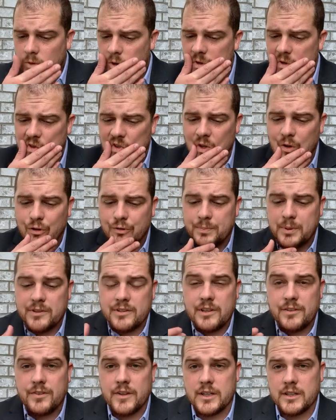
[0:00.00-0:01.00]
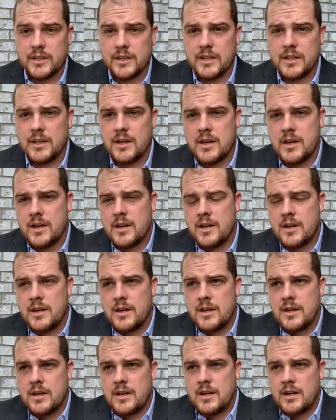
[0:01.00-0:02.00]
So specifically,
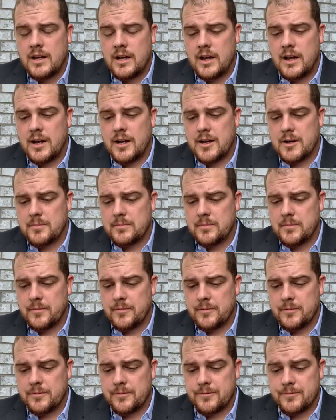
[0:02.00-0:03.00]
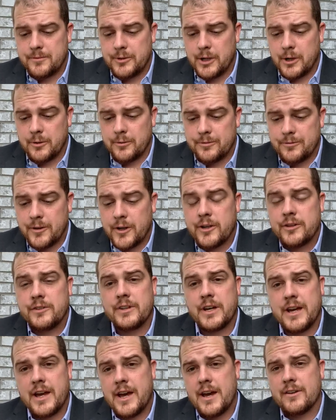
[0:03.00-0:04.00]
first
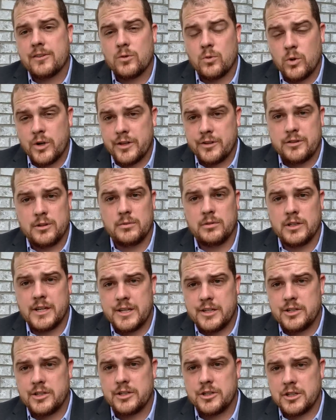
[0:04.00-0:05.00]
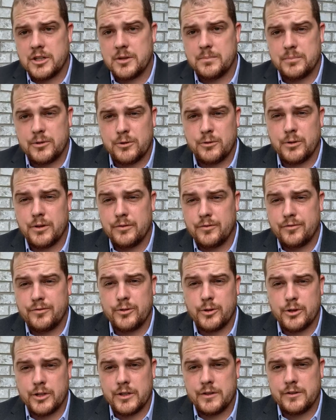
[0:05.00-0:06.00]
I ask, what is the relationship between
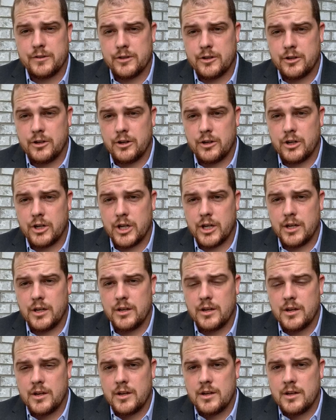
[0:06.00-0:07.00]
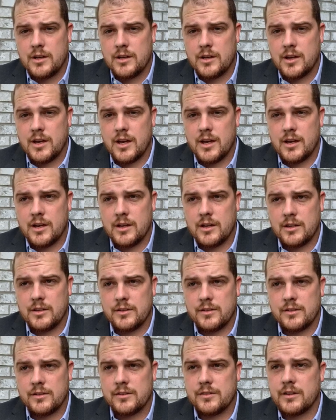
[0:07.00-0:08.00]
food insecurity
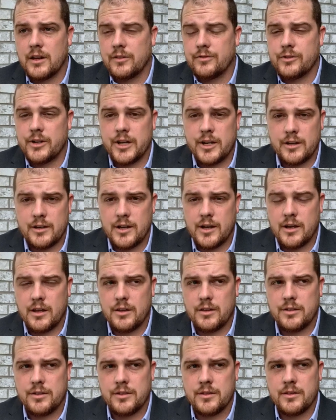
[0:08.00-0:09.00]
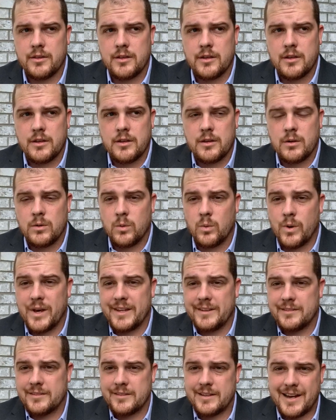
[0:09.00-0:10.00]
and self-rated health,
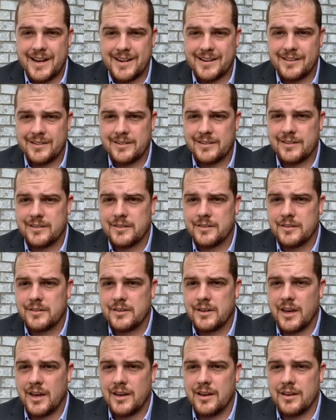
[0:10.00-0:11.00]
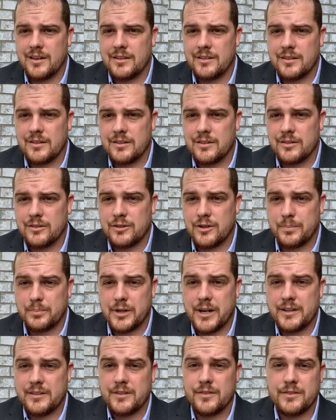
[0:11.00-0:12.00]
weight status, and
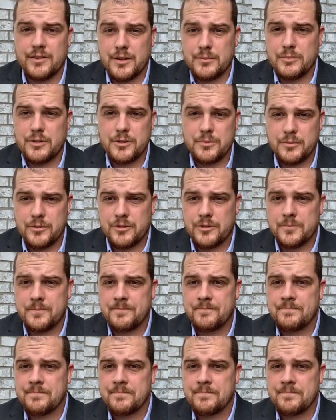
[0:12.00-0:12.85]
depressive symptoms?